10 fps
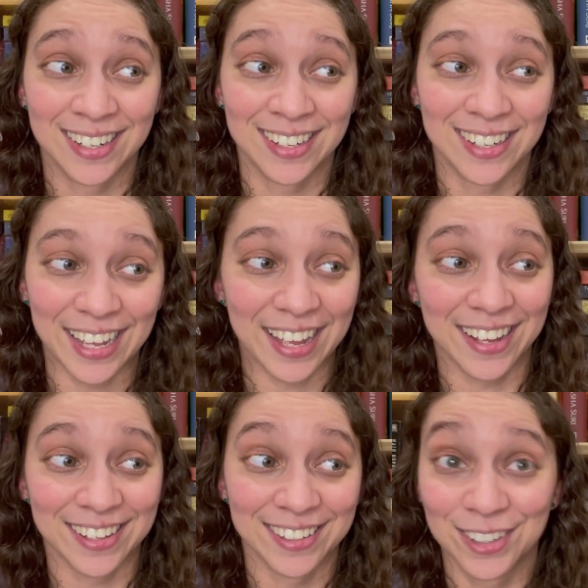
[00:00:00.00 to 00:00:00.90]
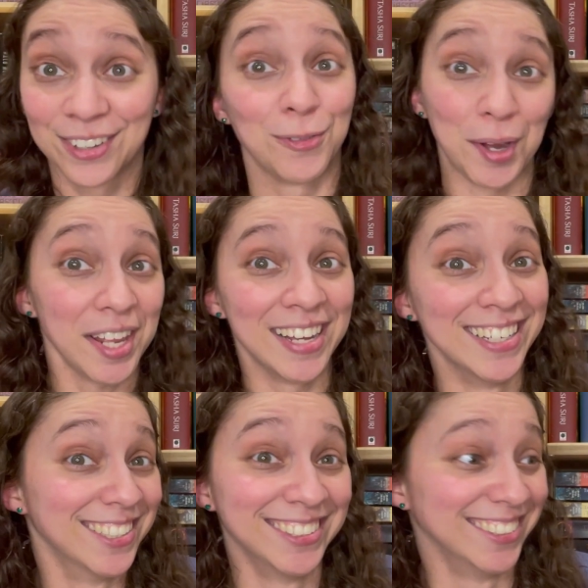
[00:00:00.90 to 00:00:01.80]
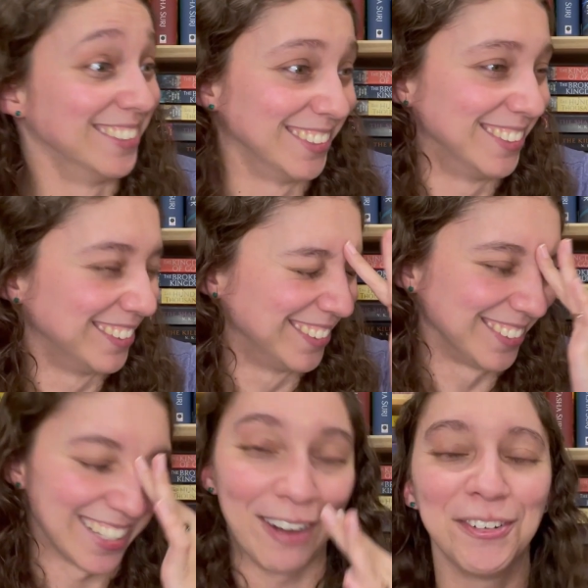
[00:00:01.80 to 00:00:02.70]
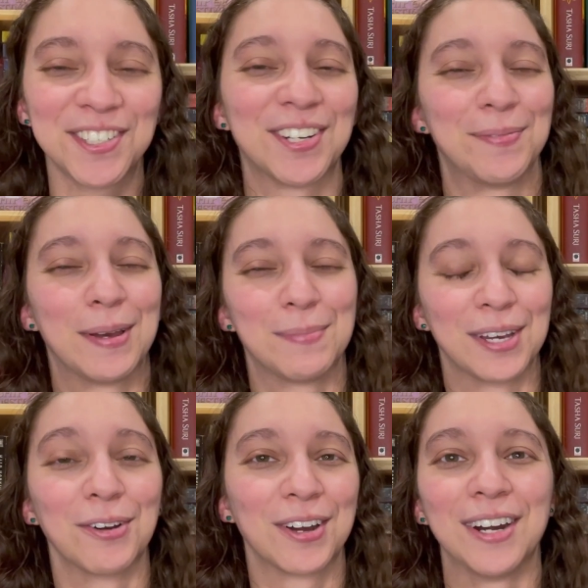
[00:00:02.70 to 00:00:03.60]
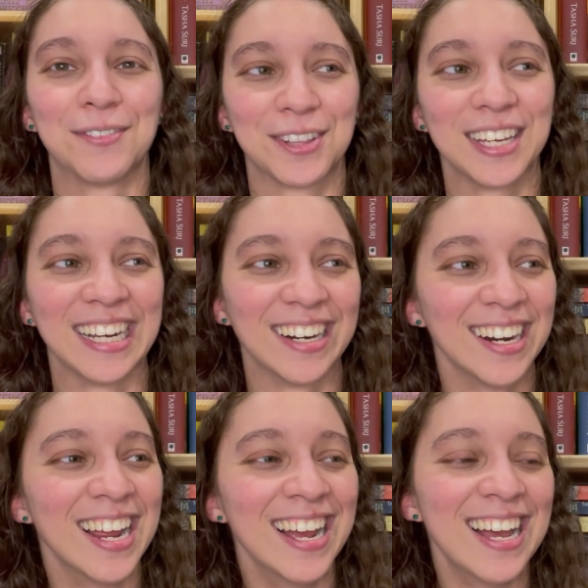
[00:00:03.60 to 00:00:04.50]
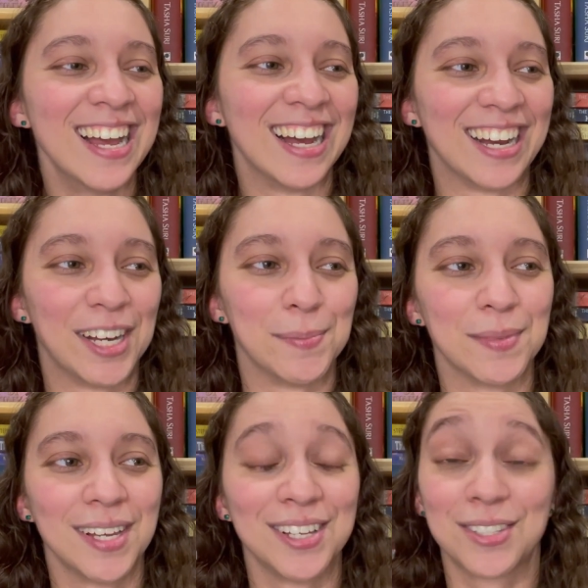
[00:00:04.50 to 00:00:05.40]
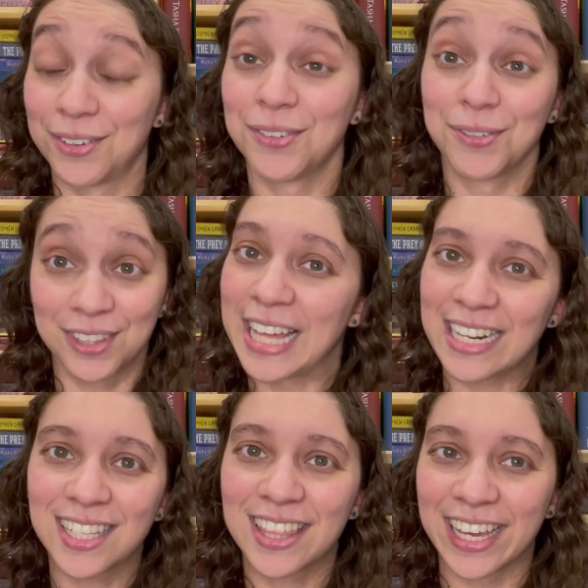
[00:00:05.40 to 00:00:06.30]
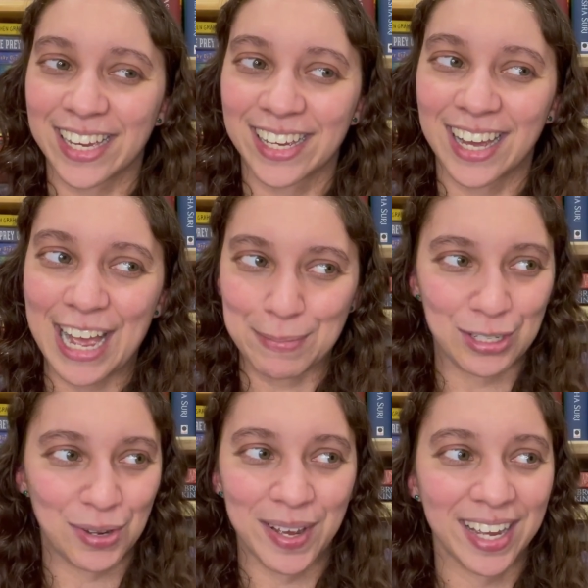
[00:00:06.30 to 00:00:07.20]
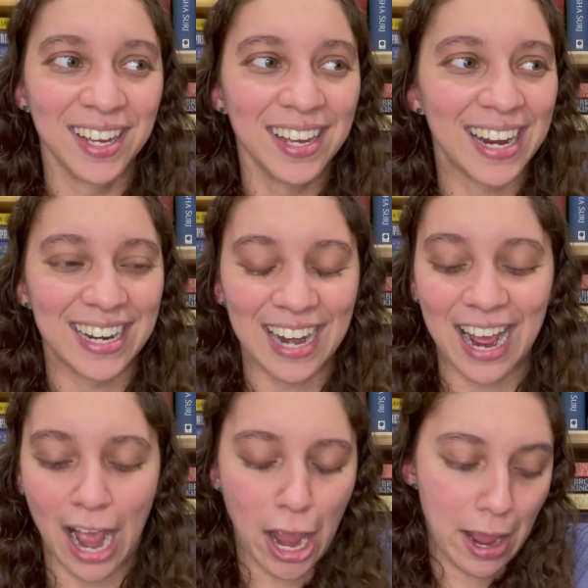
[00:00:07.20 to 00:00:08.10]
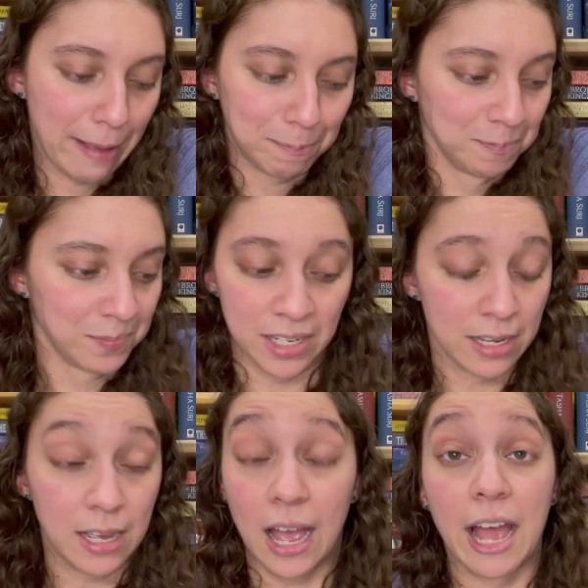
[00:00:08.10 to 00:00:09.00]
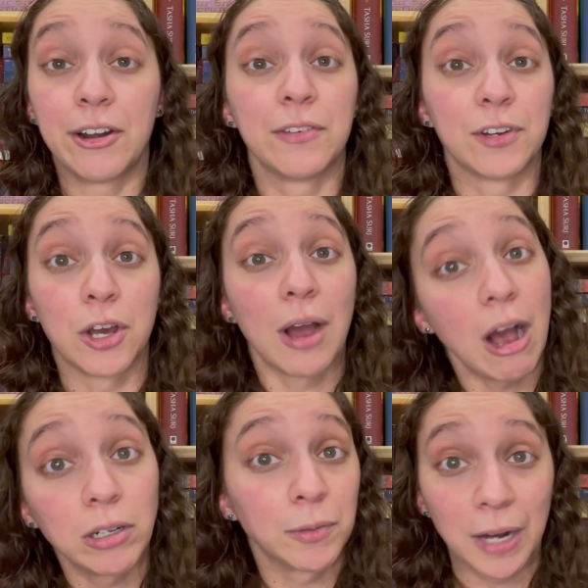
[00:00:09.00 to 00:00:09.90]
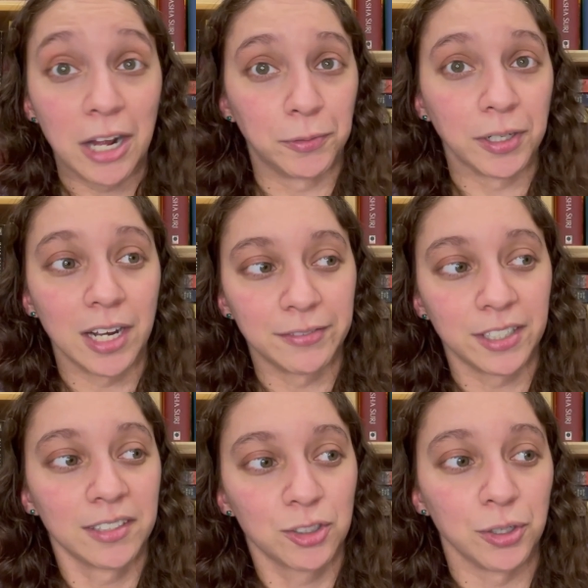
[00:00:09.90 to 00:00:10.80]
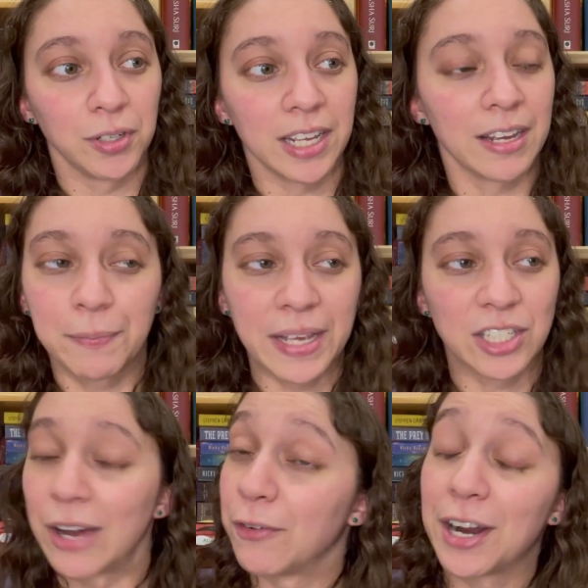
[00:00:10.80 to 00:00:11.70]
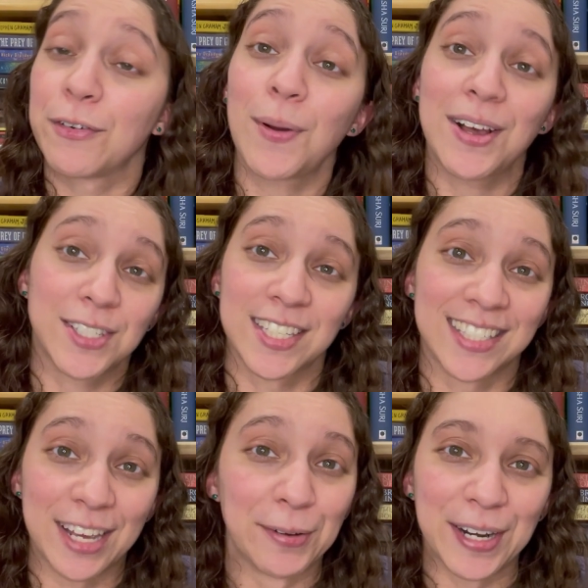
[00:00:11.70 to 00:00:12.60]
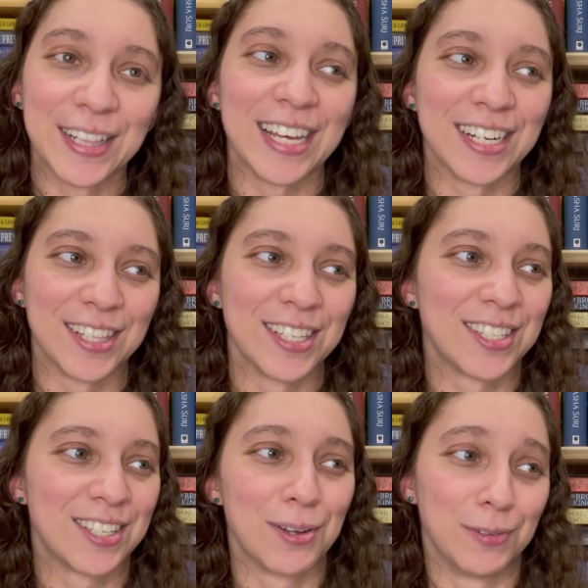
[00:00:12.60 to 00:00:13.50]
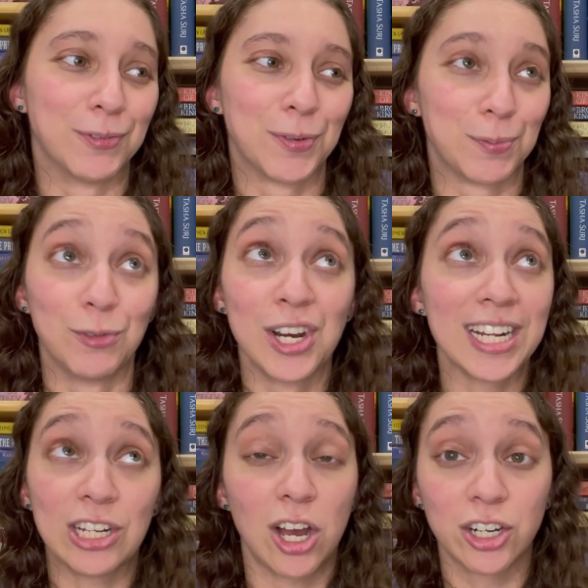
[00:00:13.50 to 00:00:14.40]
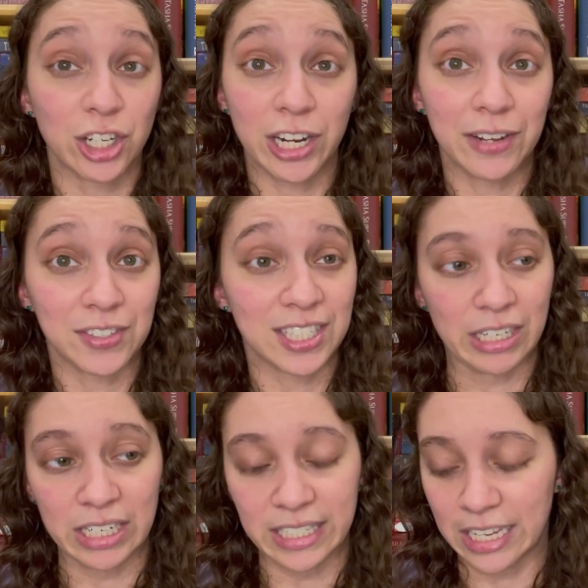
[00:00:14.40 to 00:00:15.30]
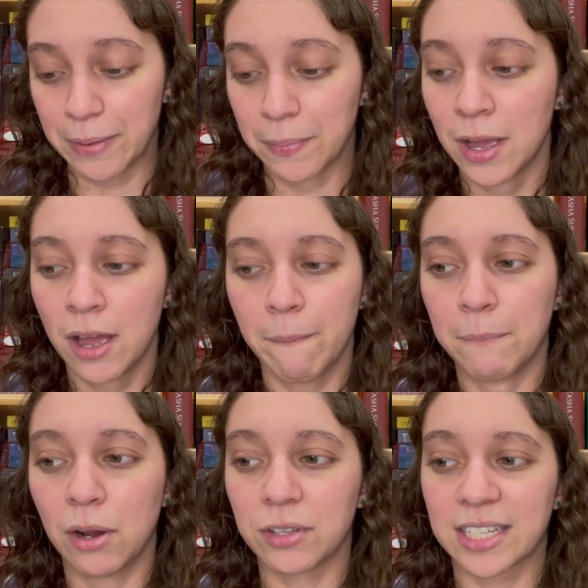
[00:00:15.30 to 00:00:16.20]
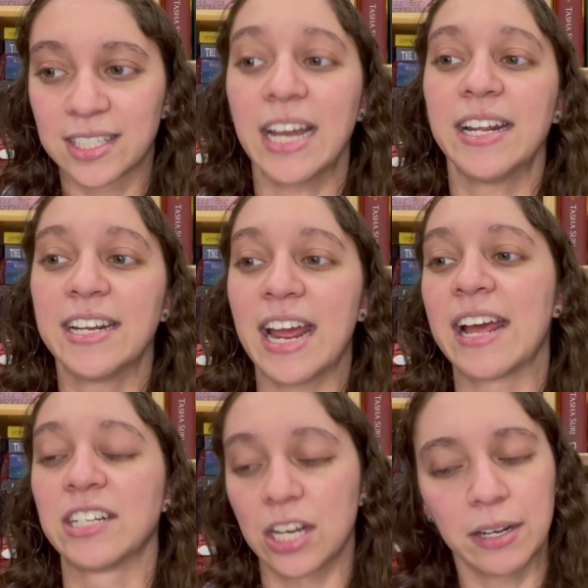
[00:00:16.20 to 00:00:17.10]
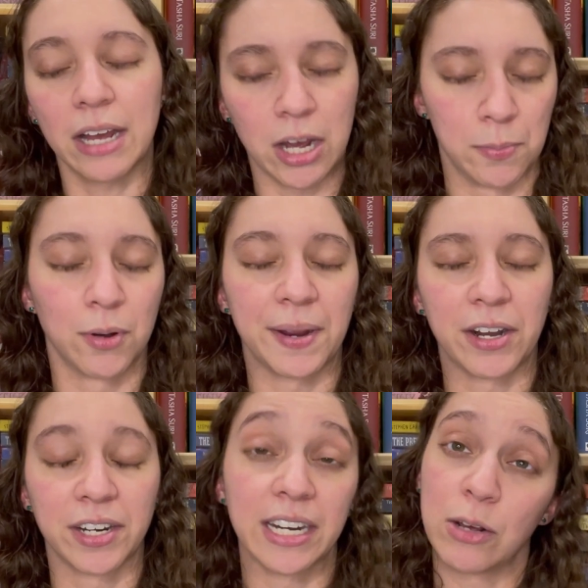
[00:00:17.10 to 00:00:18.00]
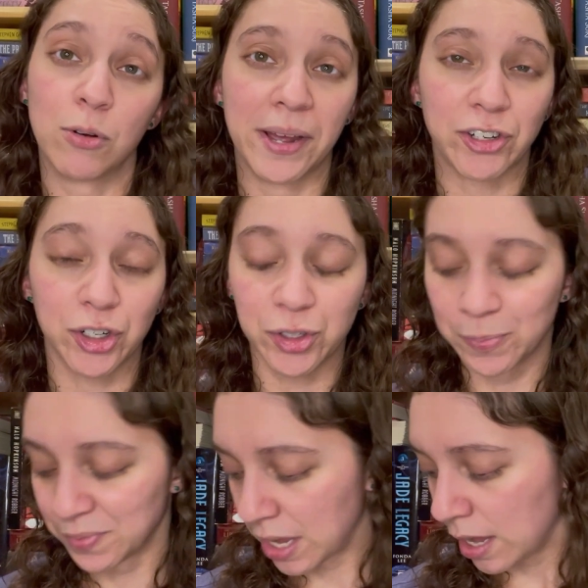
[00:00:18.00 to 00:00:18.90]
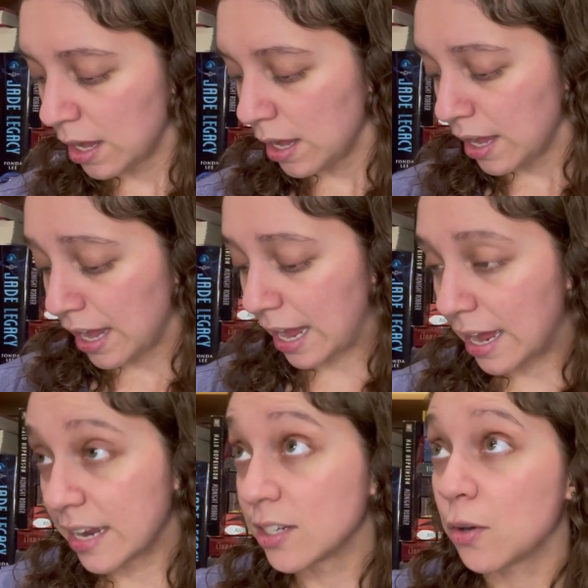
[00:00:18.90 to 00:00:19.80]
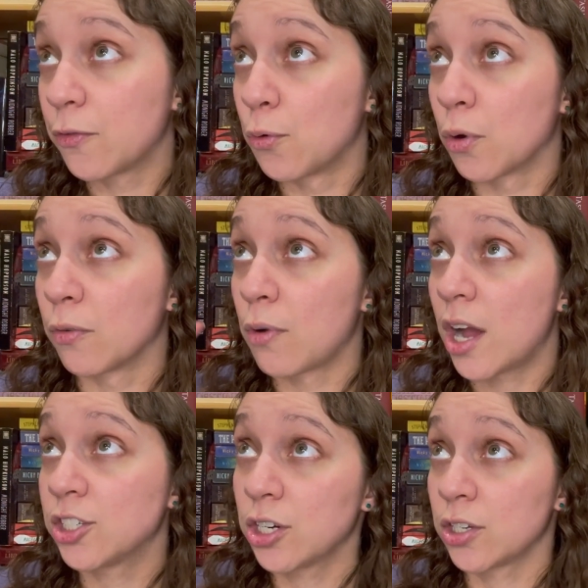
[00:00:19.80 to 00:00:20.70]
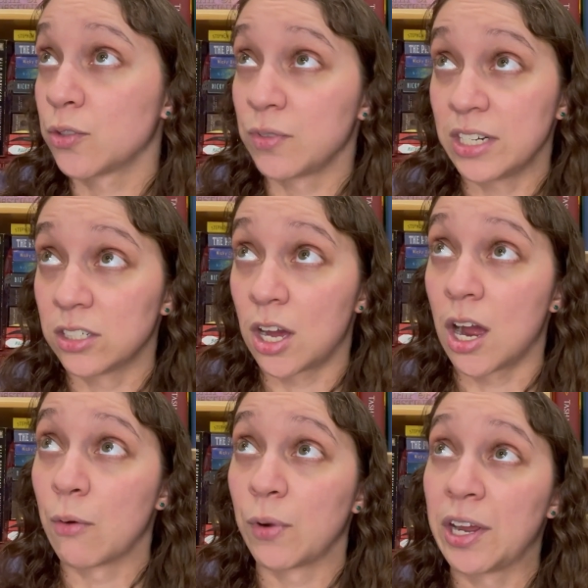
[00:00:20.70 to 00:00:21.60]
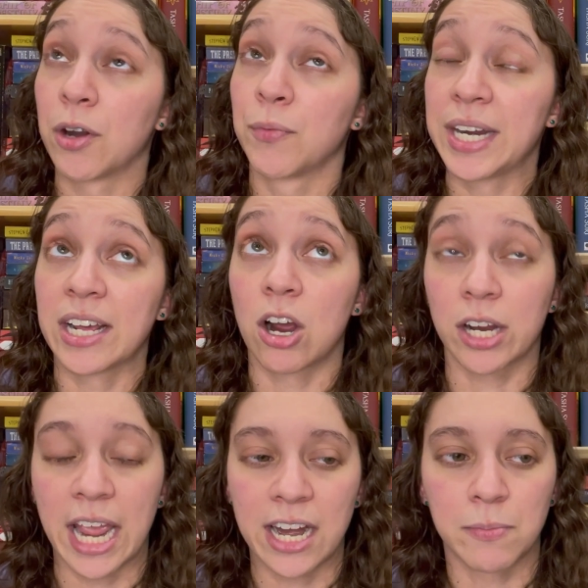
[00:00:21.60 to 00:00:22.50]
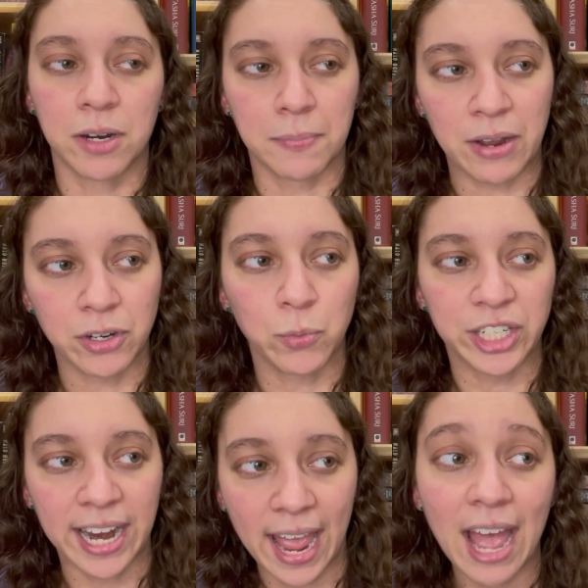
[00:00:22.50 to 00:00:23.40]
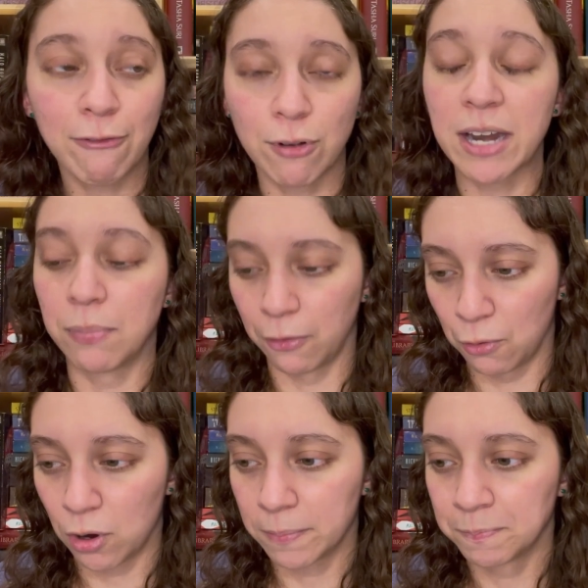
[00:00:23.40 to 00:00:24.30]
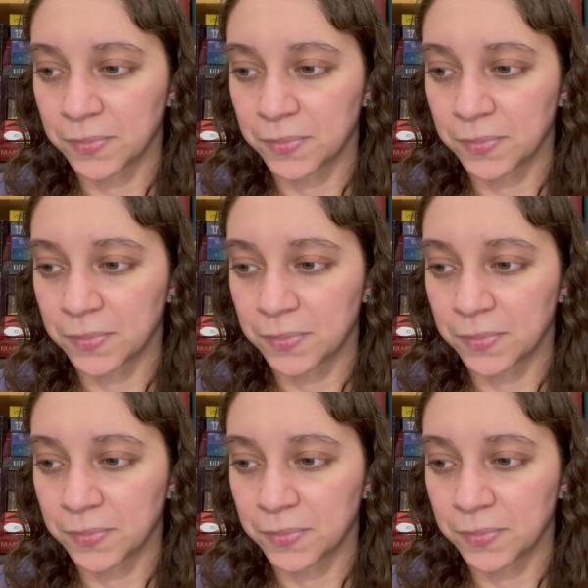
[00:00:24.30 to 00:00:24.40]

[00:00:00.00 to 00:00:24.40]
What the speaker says: Like, what? That wasn't on my bingo card for the year. So that's a thing I'm doing. And I don't even know how I'll recover, truly. Based off what everyone else has said reading the end of this really long journey of a series, I'm both excited and unprepared in equal measures. And for Roger's read-along, we are reading Arcanum Unbounded, which I have read before.